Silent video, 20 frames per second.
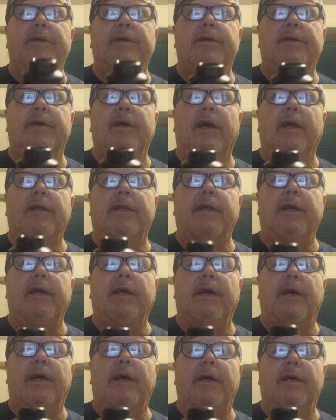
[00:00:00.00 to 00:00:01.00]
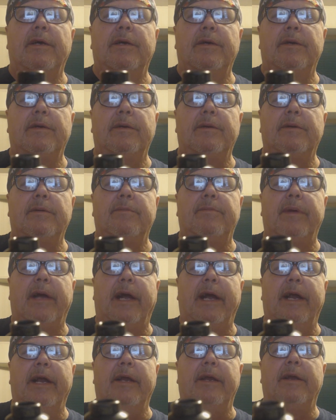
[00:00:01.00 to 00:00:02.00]
It's got the
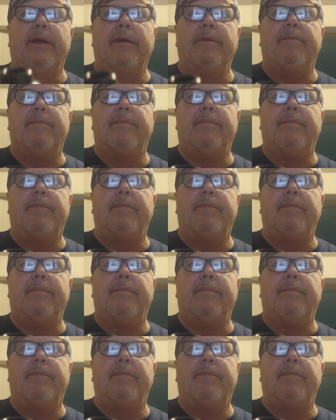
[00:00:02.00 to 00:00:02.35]
painted